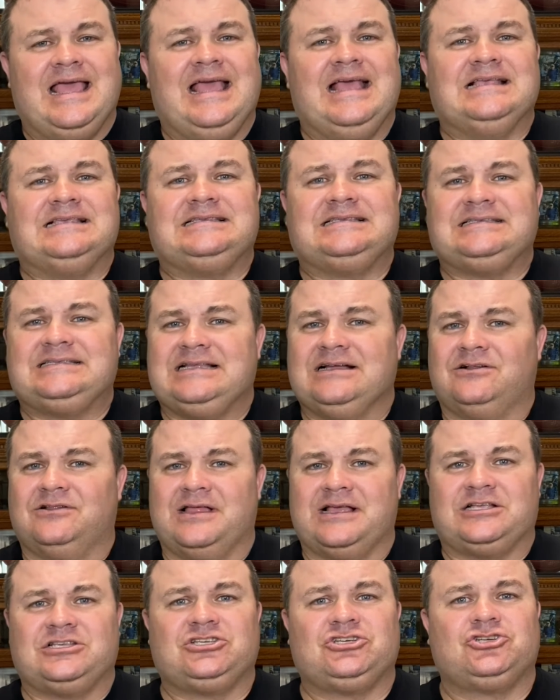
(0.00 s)
is still
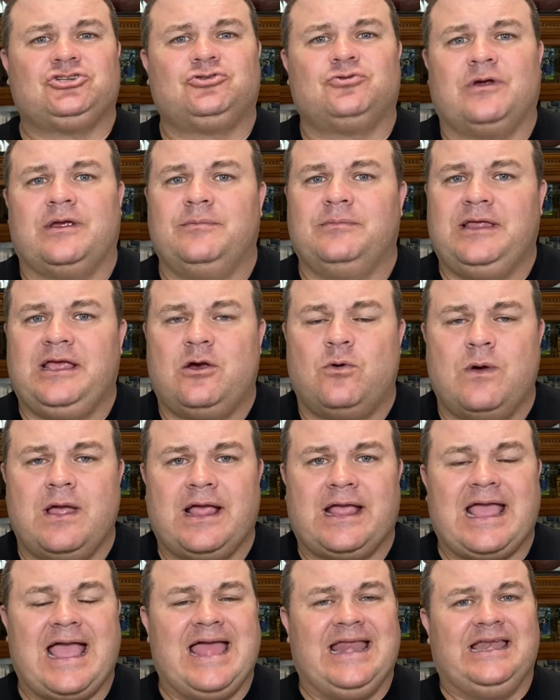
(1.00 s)
extremely
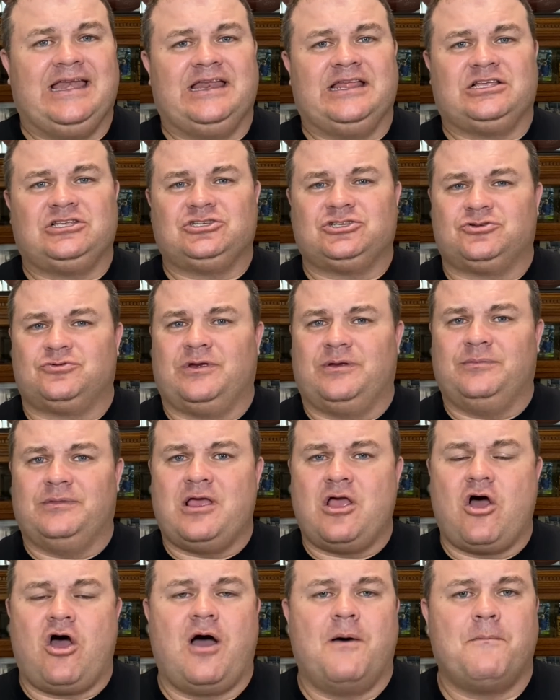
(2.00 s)
quick and an
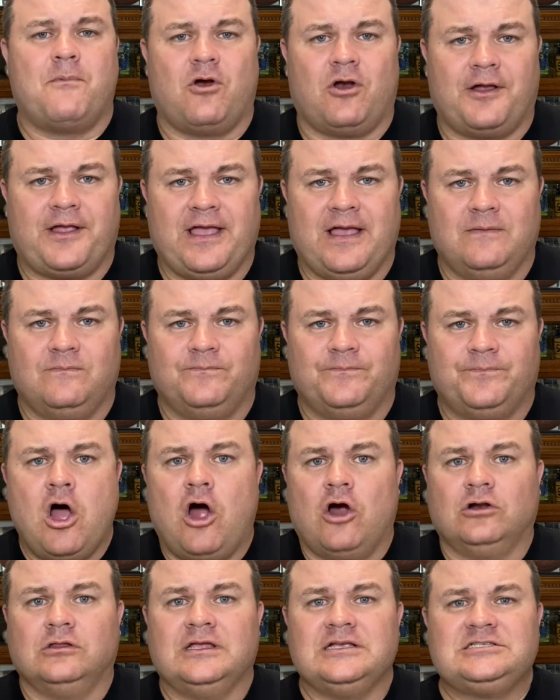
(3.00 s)
extremely hot market.
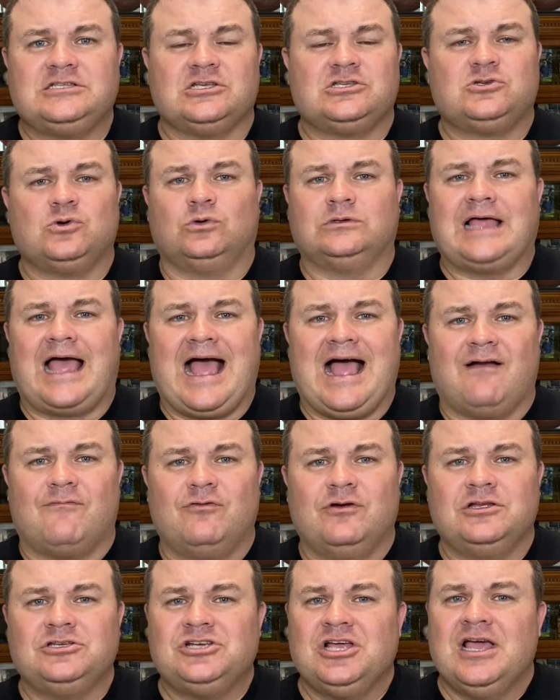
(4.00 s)
Our list of sold
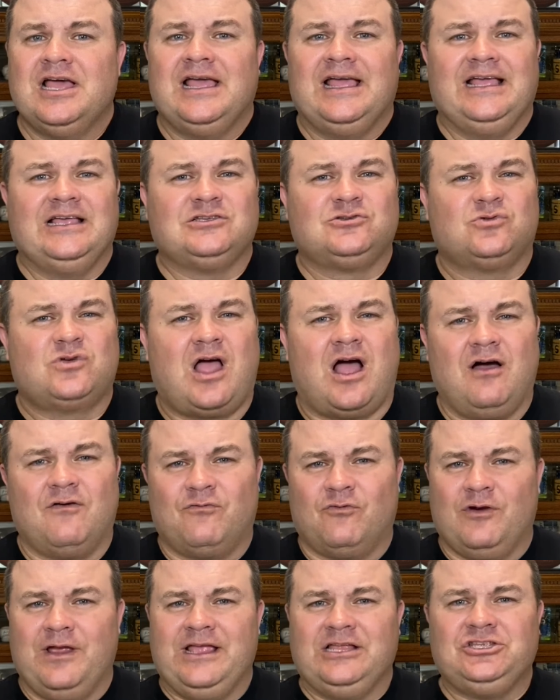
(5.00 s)
average is
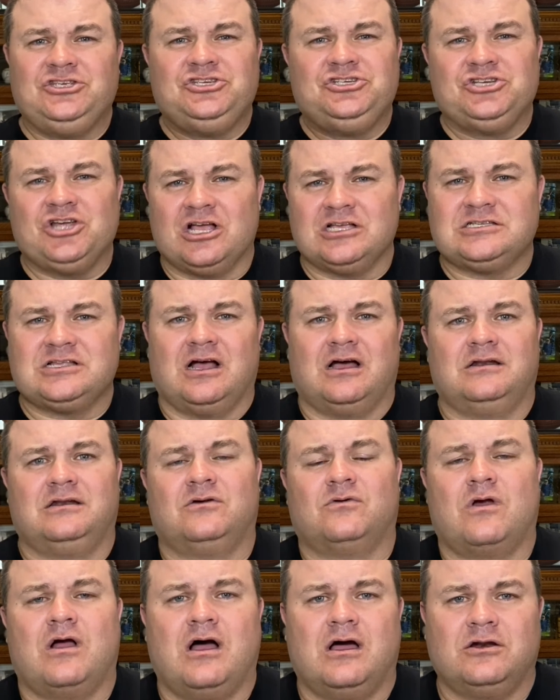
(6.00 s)
hovering just
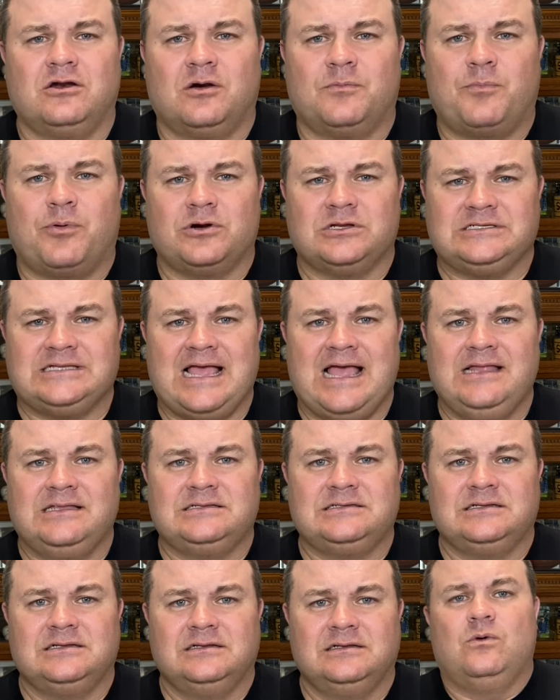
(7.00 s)
under
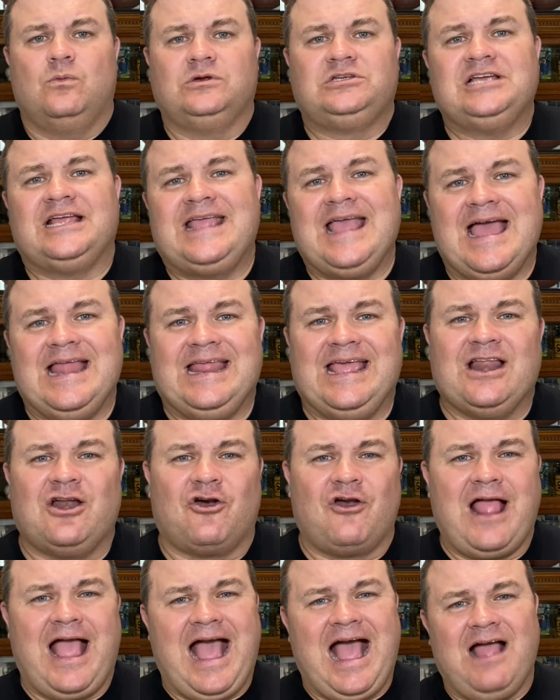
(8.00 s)
100%, which again, in
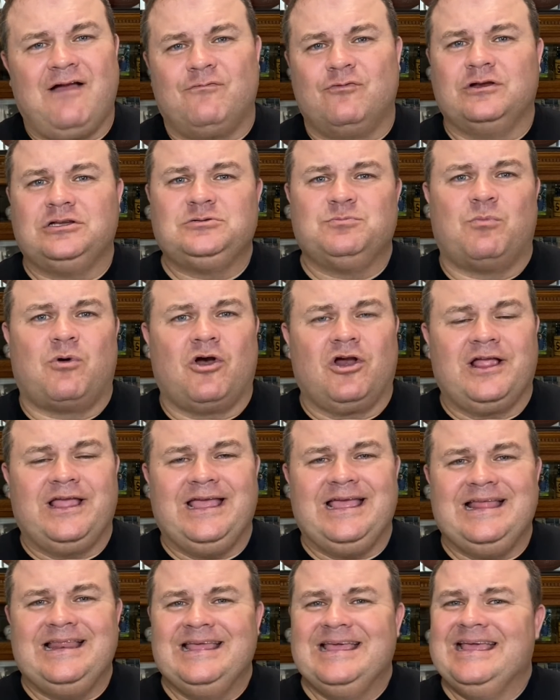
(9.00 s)
our average
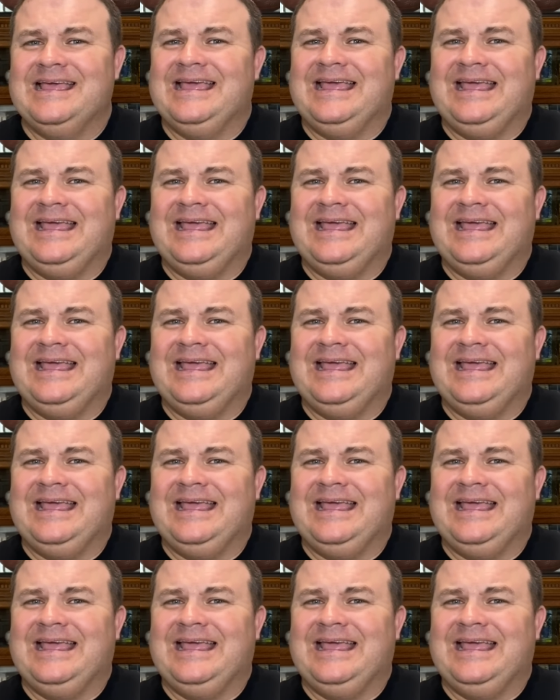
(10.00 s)
market,